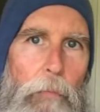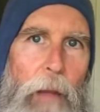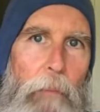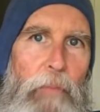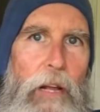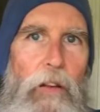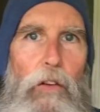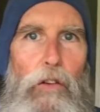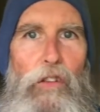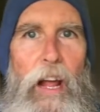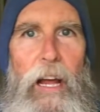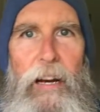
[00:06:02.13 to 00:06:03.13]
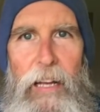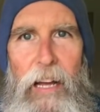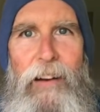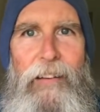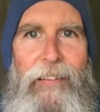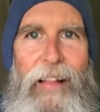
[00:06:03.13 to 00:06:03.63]
to my pizza stand and
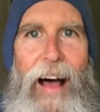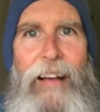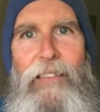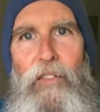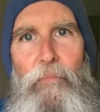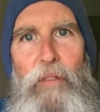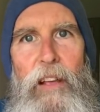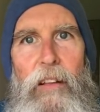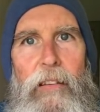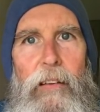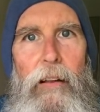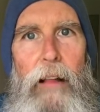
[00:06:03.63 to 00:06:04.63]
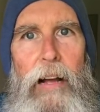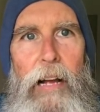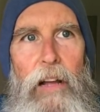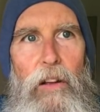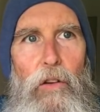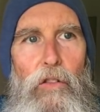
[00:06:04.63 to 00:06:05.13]
getting a slice of pizza like
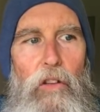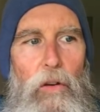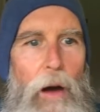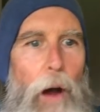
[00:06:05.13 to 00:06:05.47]
I used to.